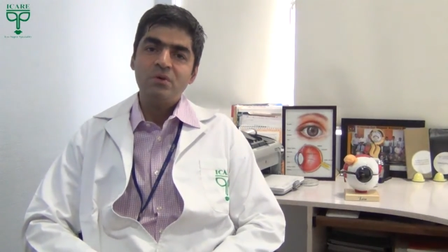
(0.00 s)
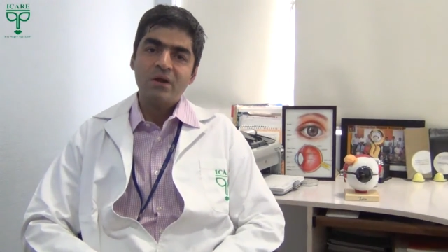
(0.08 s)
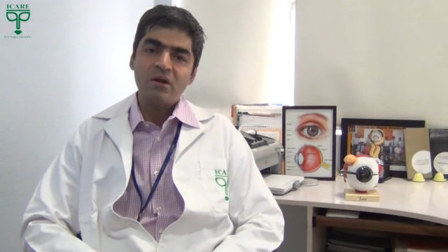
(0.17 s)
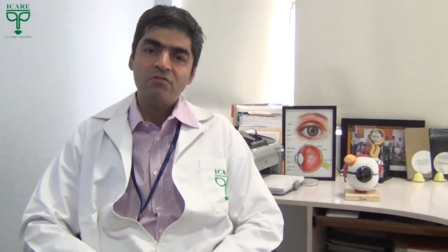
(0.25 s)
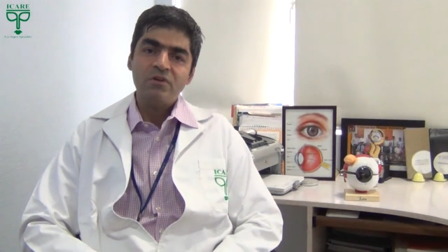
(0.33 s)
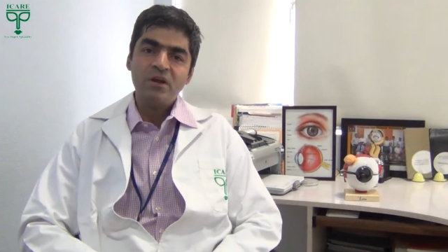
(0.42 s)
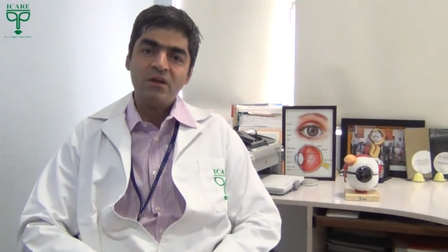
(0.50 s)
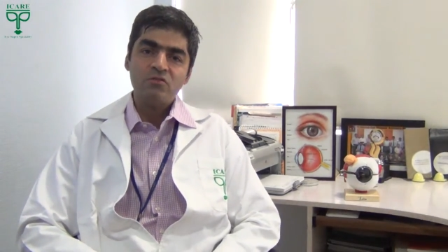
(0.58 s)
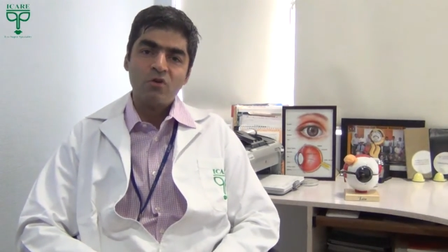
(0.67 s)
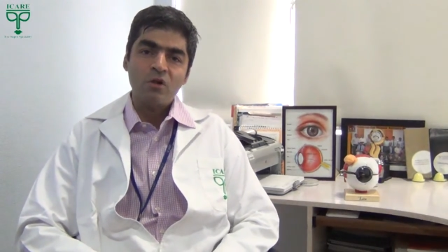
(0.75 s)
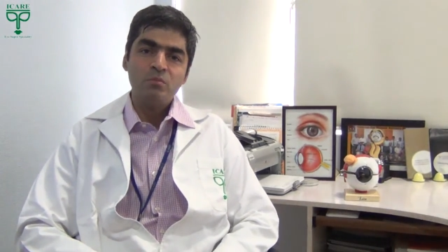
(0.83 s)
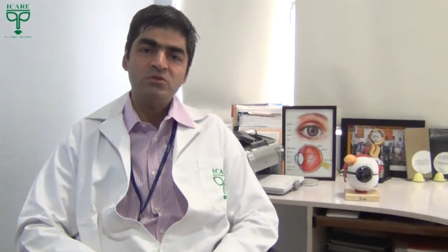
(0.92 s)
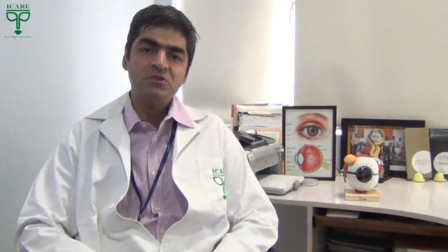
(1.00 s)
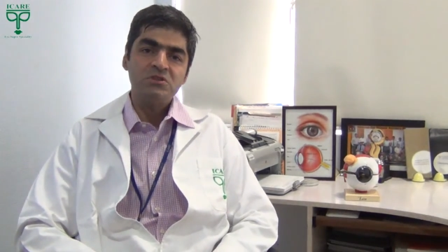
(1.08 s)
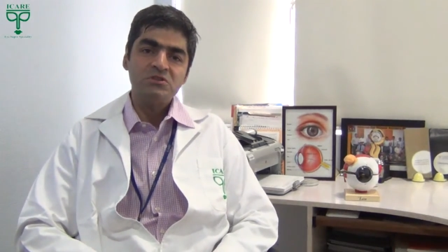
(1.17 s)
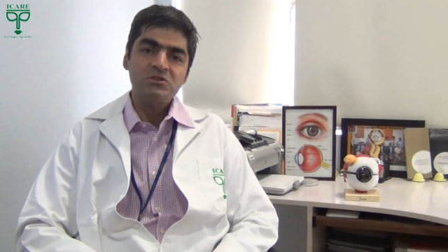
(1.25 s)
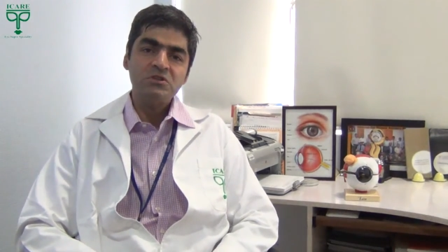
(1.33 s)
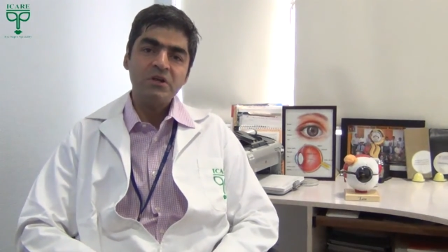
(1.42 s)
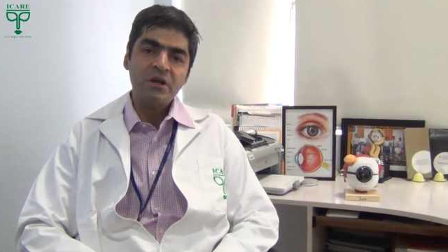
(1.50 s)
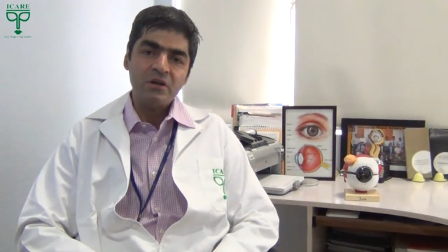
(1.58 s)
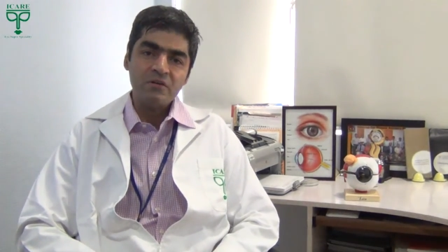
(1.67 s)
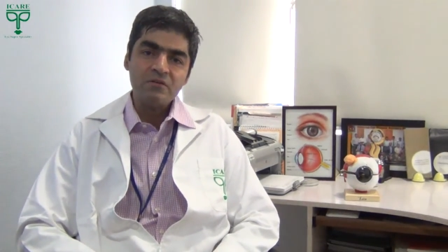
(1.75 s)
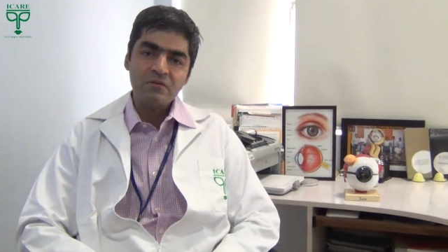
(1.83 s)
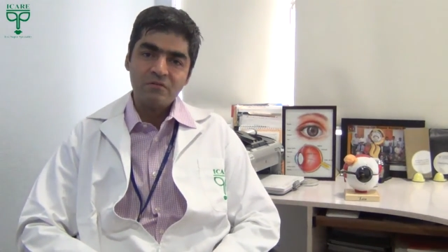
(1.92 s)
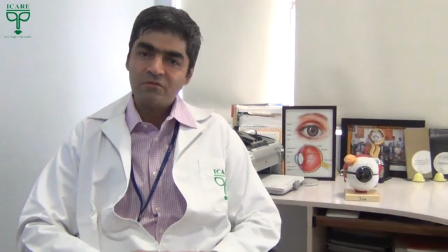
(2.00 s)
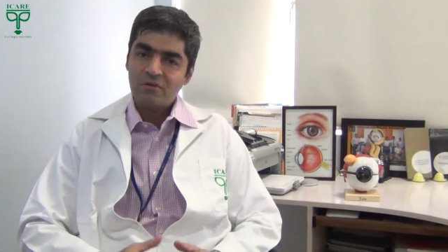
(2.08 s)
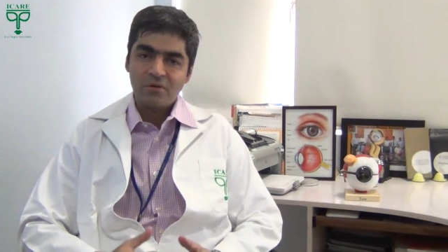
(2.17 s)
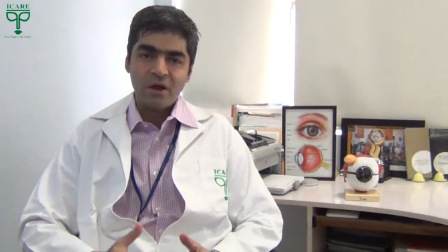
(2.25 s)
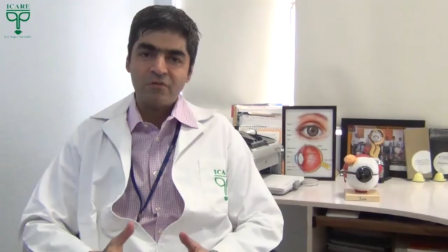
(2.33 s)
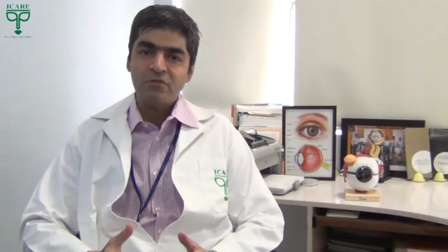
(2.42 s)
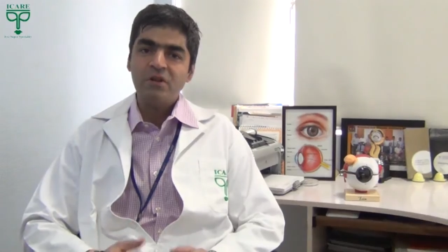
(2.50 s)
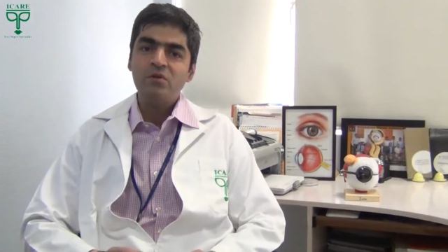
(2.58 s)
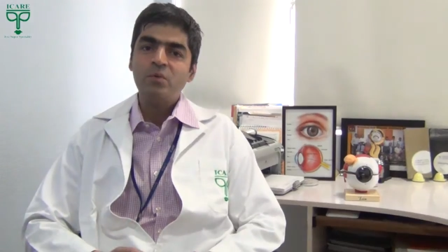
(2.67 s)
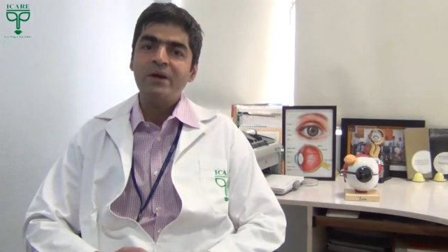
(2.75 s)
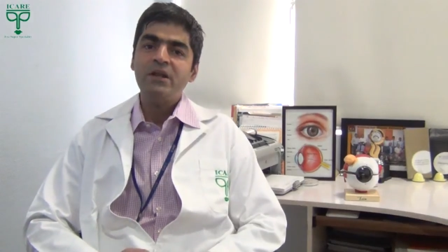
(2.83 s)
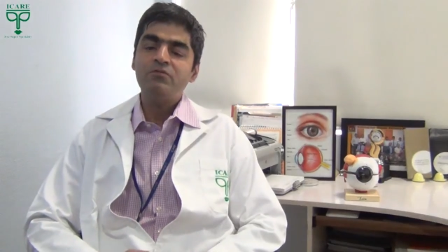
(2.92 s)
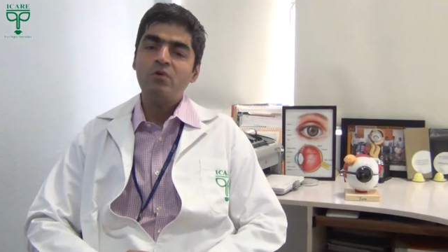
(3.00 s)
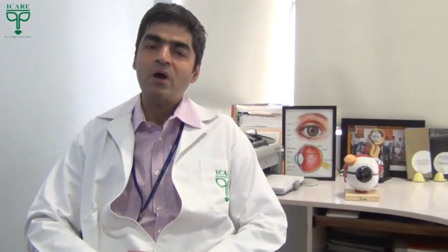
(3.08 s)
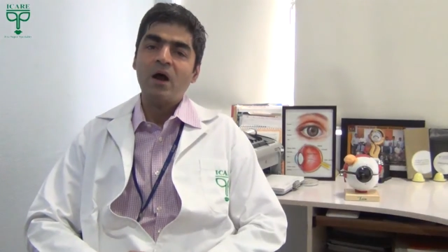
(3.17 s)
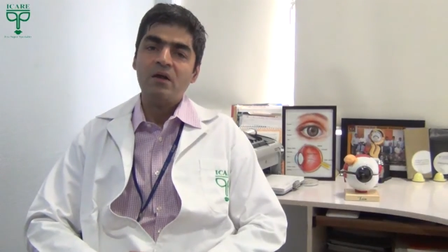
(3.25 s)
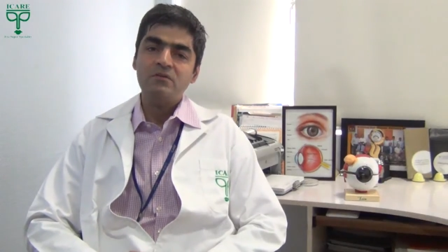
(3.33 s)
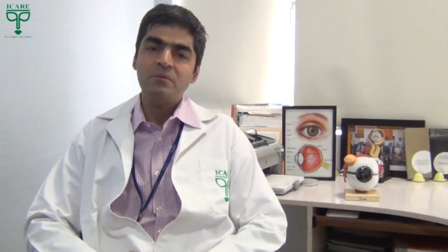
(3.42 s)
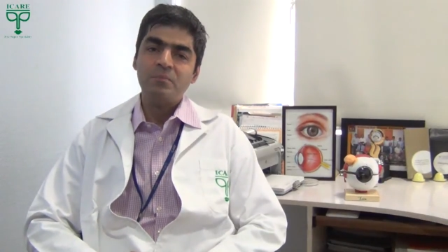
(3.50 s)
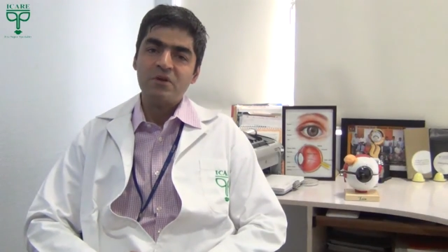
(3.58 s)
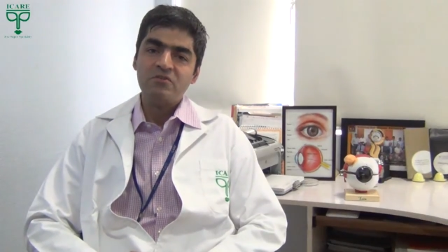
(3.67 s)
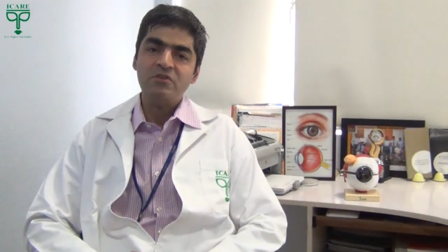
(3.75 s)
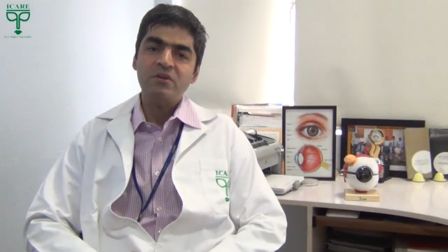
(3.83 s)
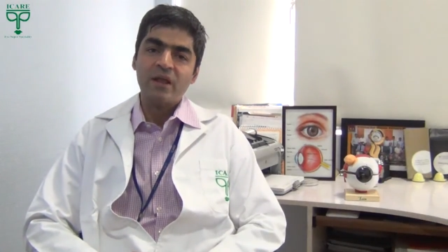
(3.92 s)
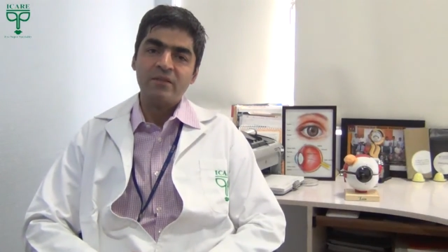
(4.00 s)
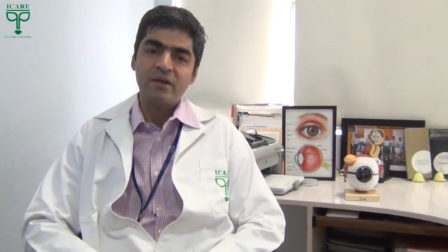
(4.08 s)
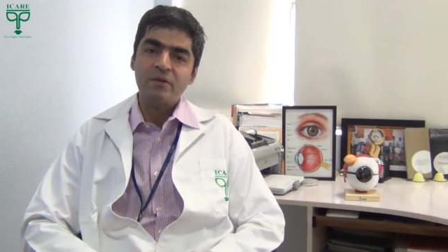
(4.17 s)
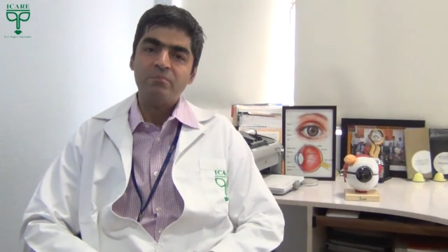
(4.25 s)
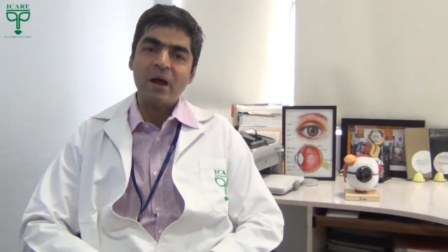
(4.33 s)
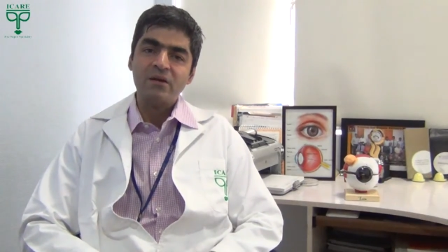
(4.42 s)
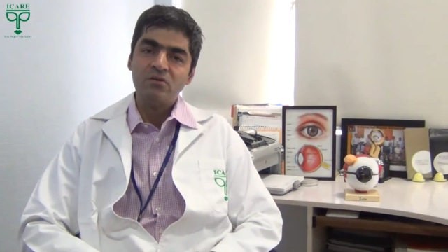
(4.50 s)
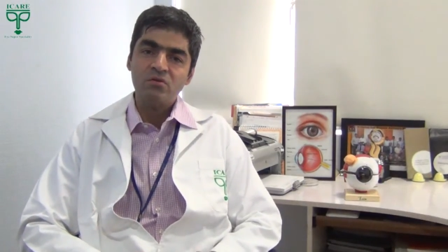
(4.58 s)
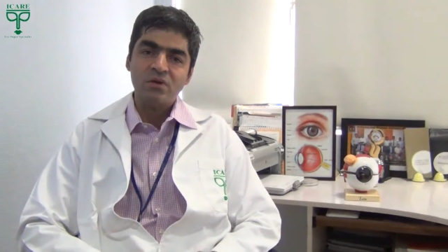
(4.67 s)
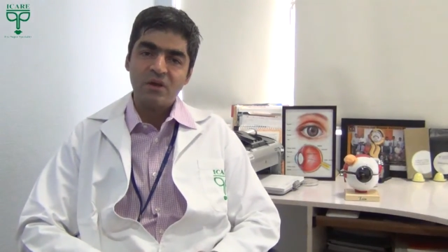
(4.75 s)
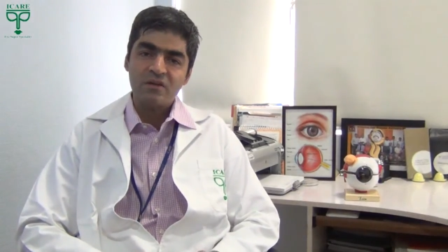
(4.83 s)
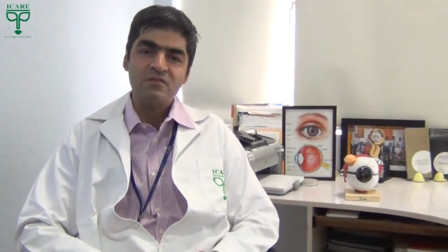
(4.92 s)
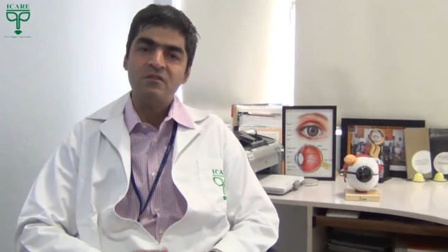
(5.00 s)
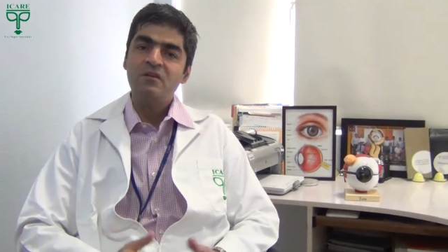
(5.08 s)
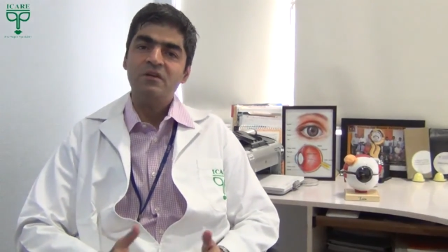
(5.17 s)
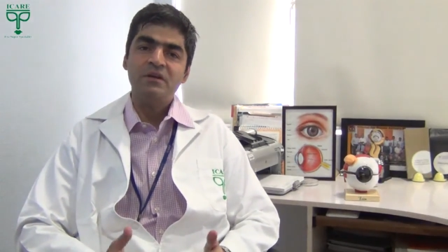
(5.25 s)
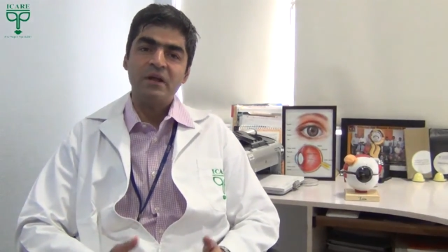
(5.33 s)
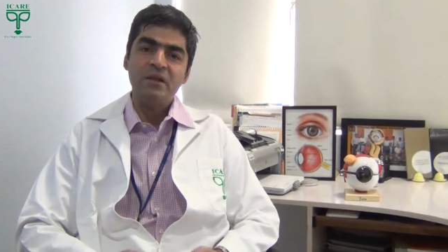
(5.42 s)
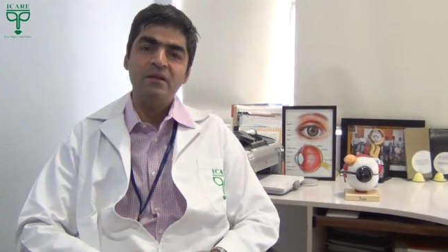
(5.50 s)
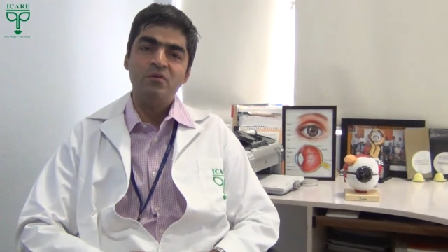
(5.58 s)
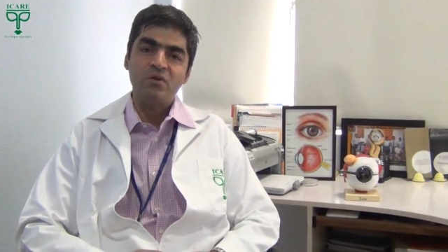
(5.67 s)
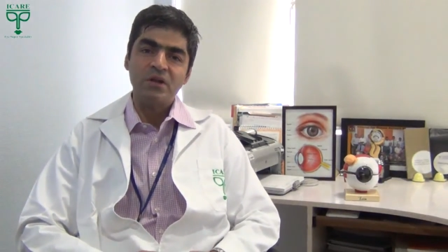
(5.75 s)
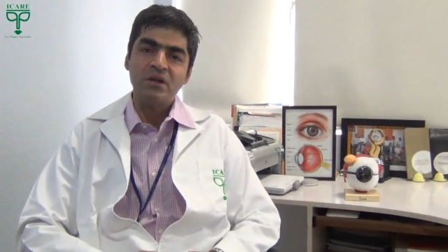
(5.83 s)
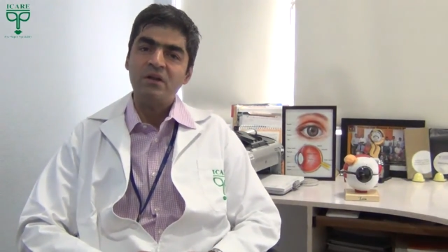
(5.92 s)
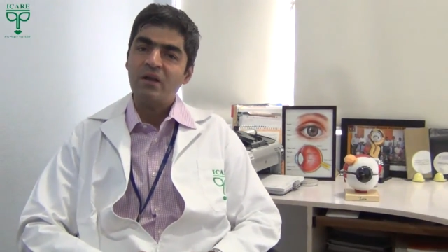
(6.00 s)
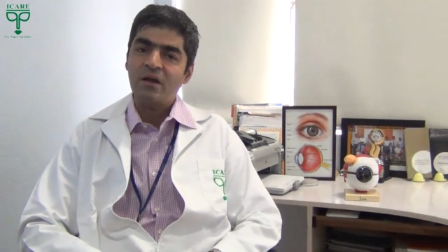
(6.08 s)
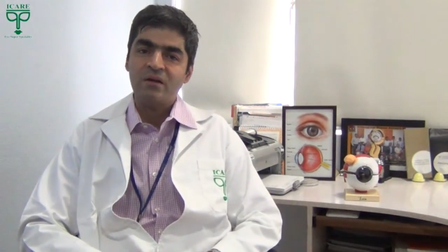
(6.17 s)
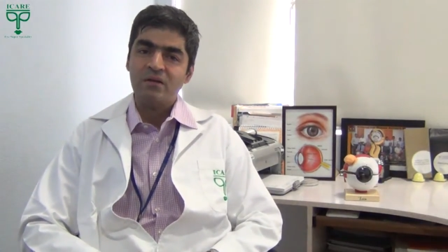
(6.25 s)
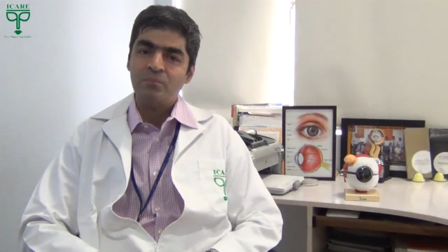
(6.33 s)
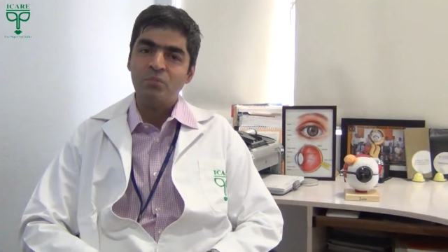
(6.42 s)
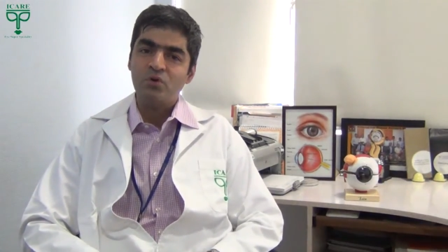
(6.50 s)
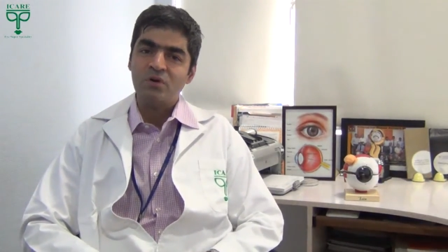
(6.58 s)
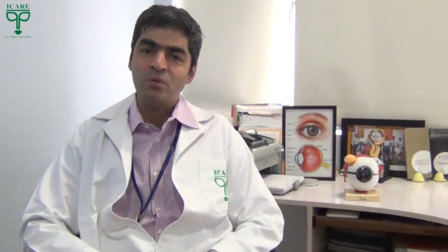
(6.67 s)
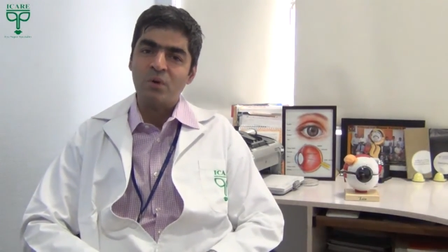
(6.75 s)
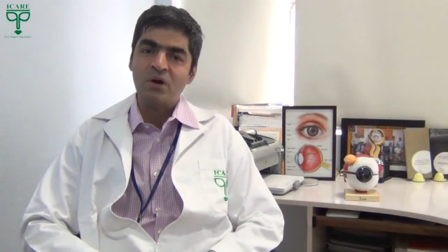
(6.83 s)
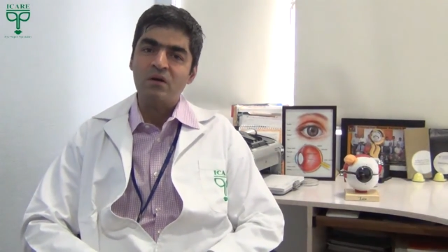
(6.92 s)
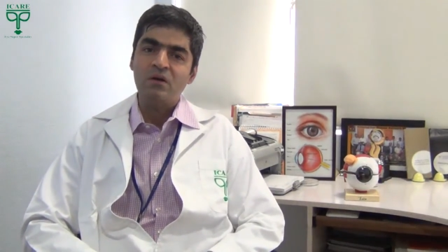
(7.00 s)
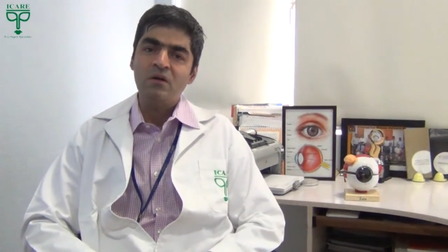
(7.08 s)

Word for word: recovery is almost instantaneous and within 24 hours the patient can get back to his daily routine and computer work.